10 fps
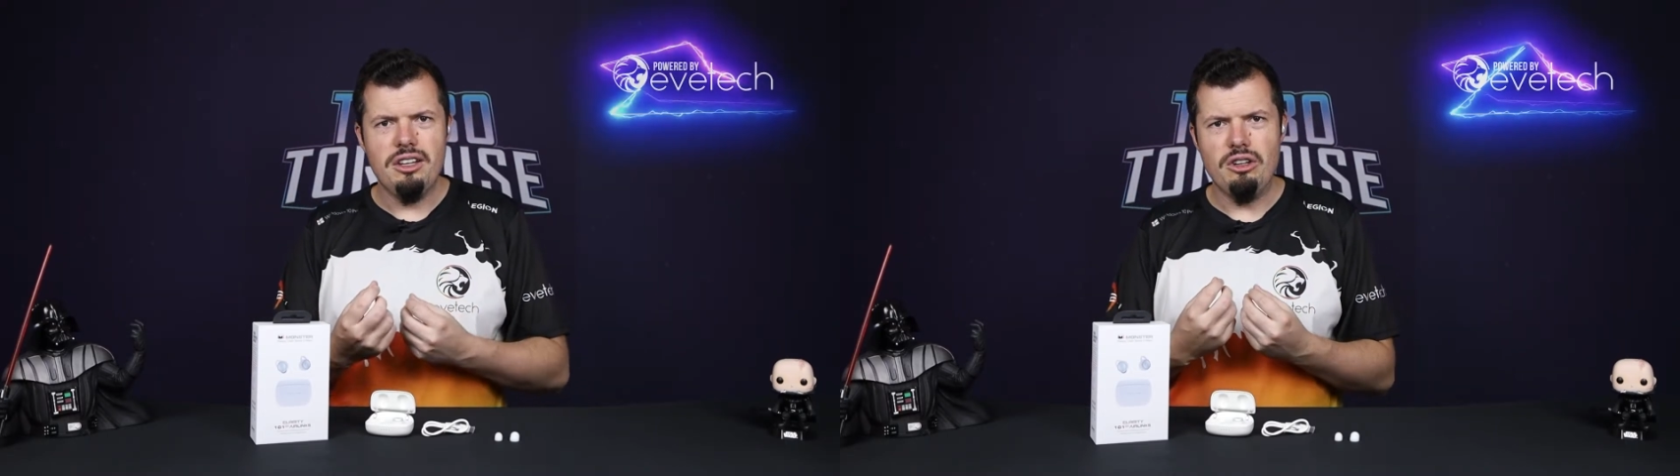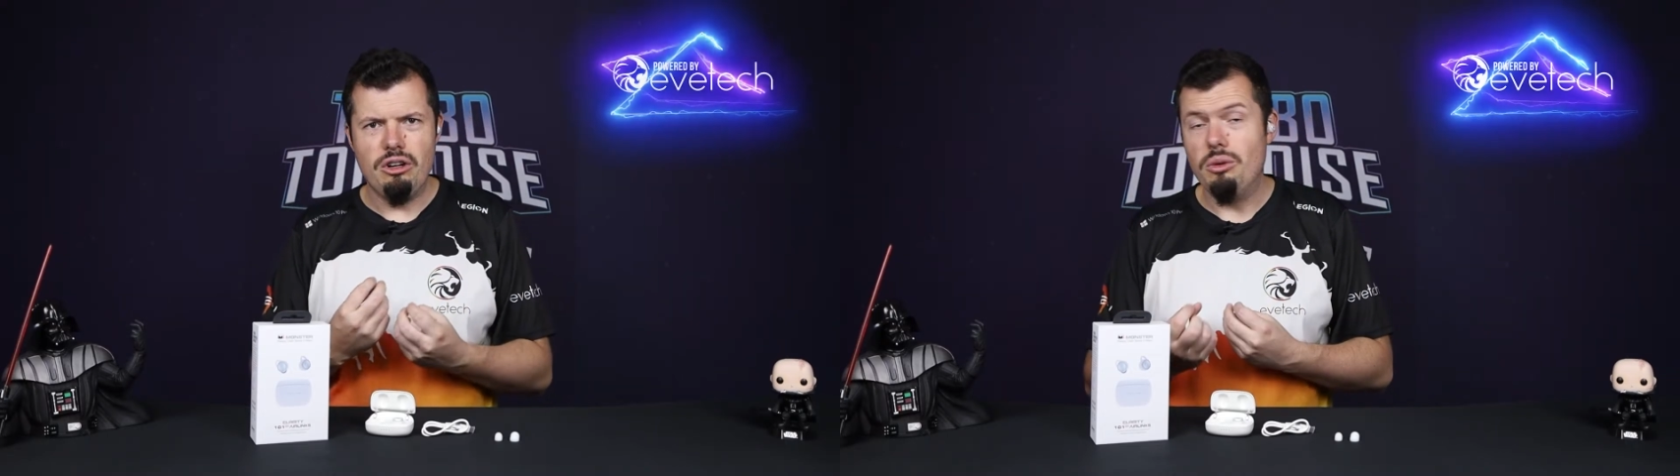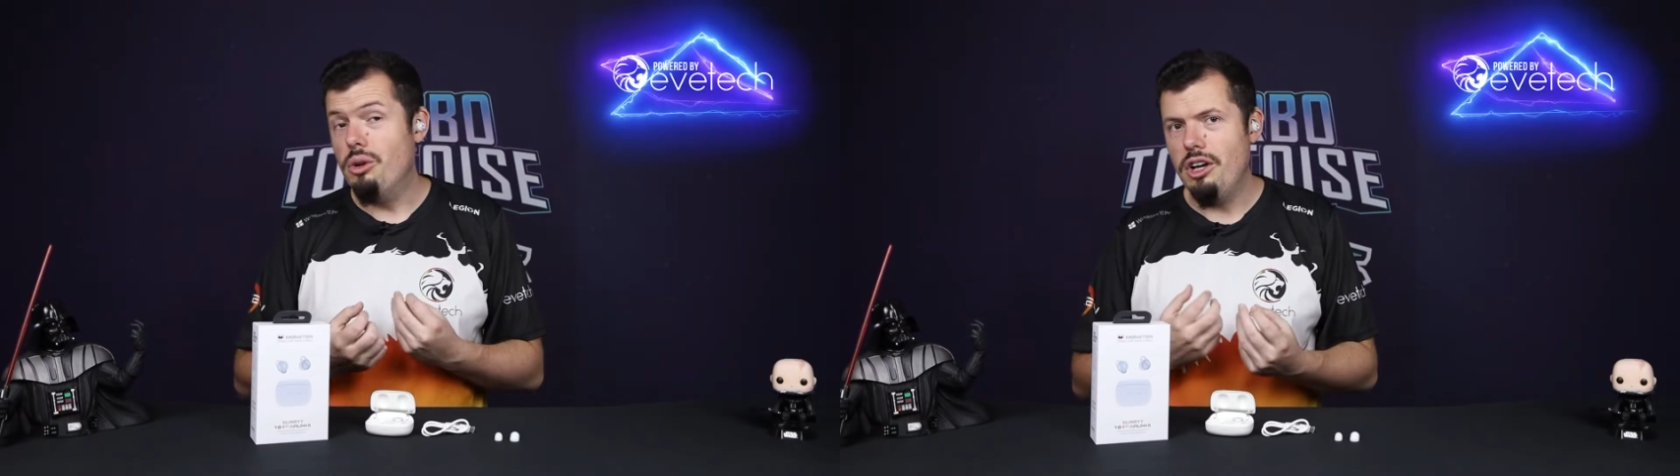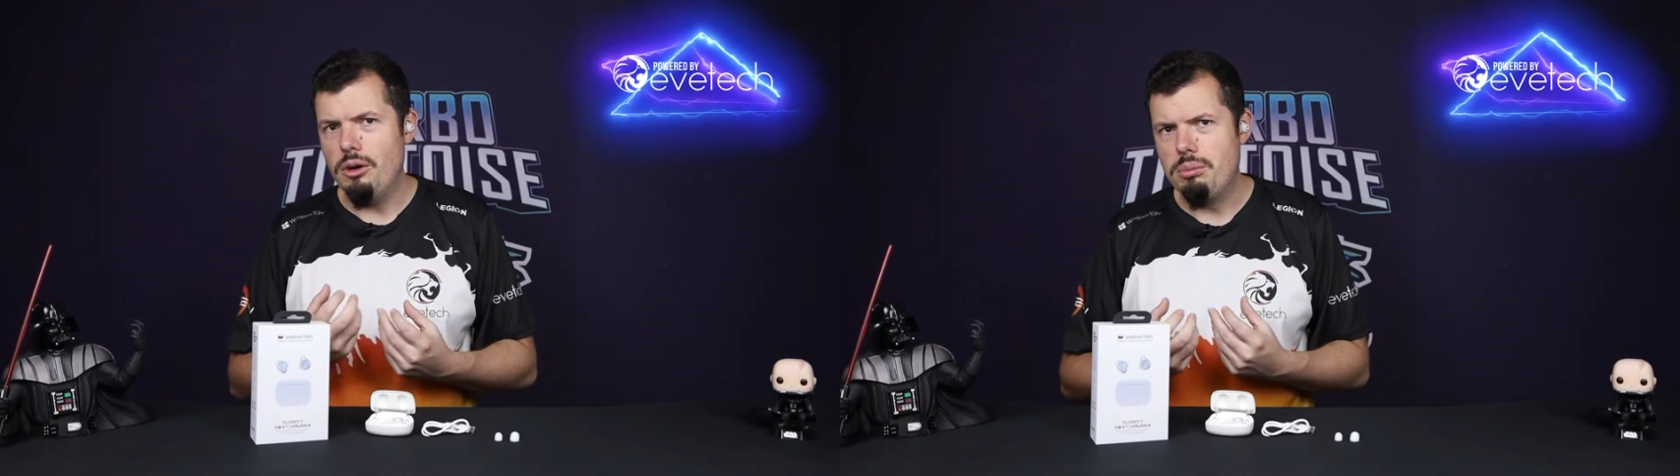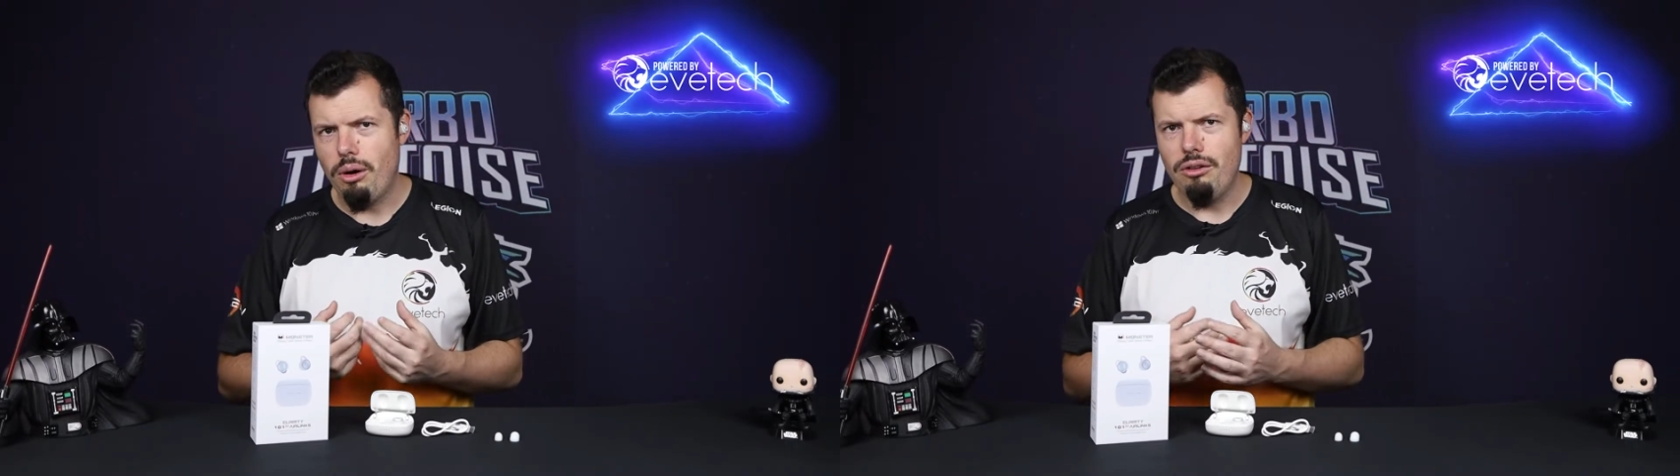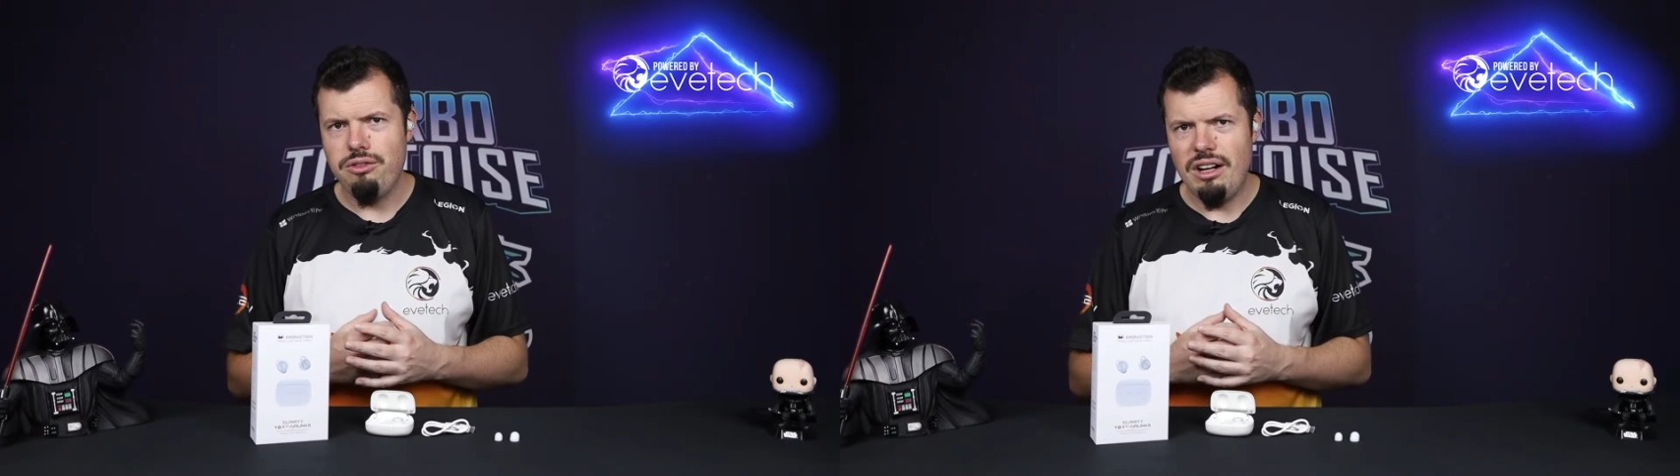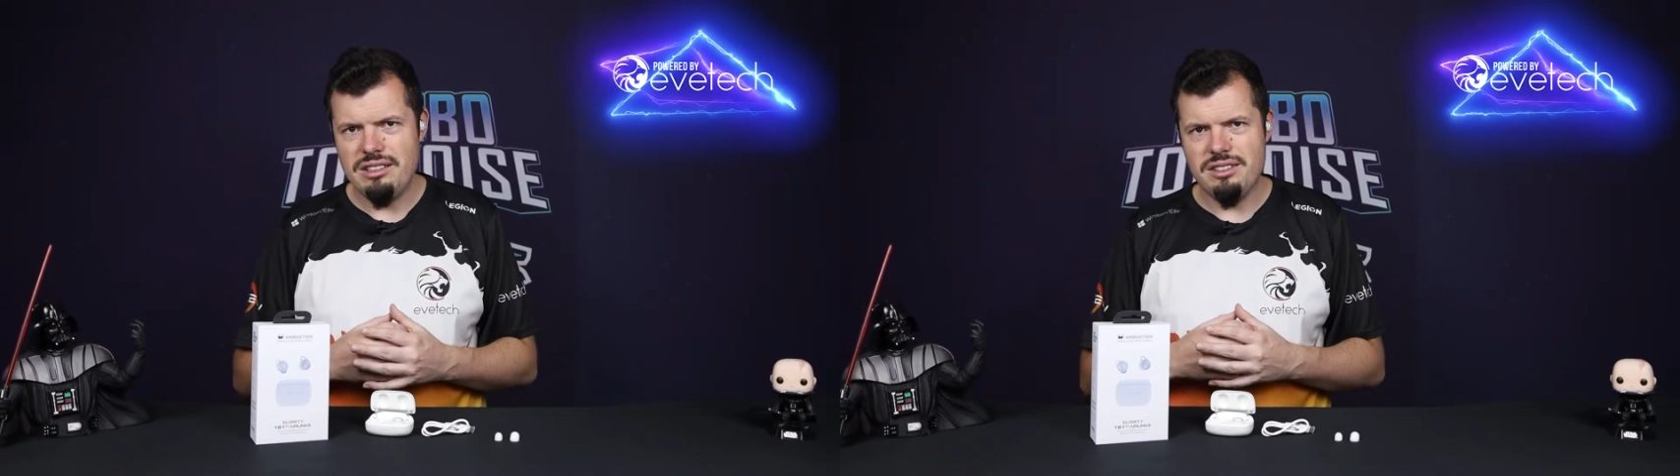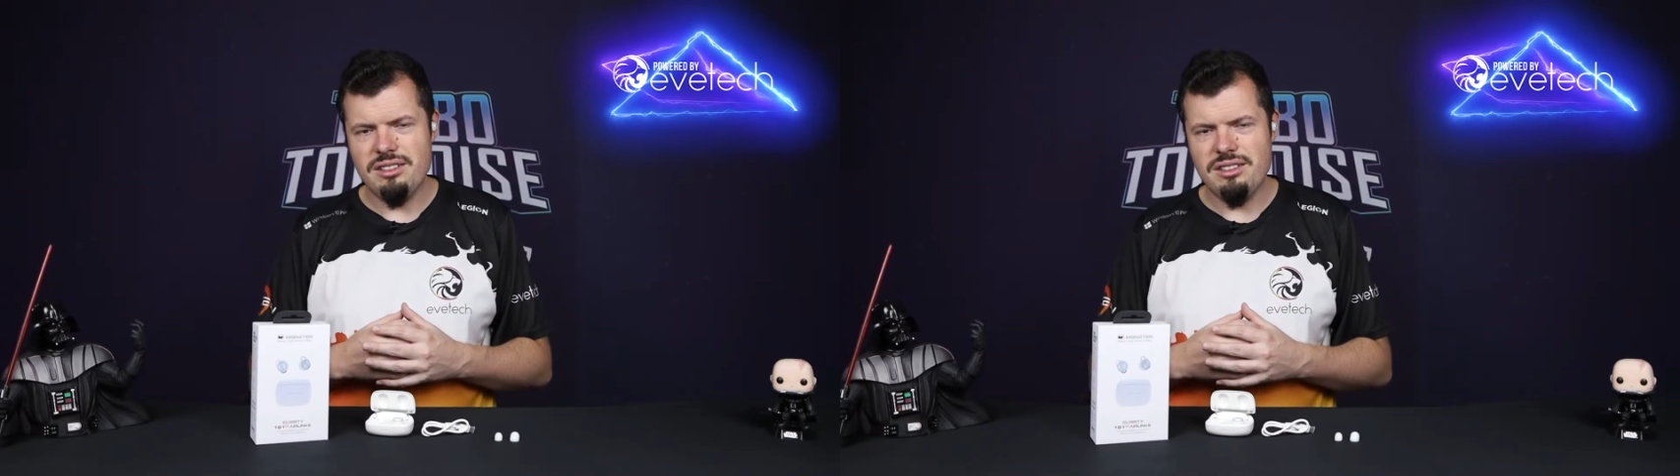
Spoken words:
audio profiles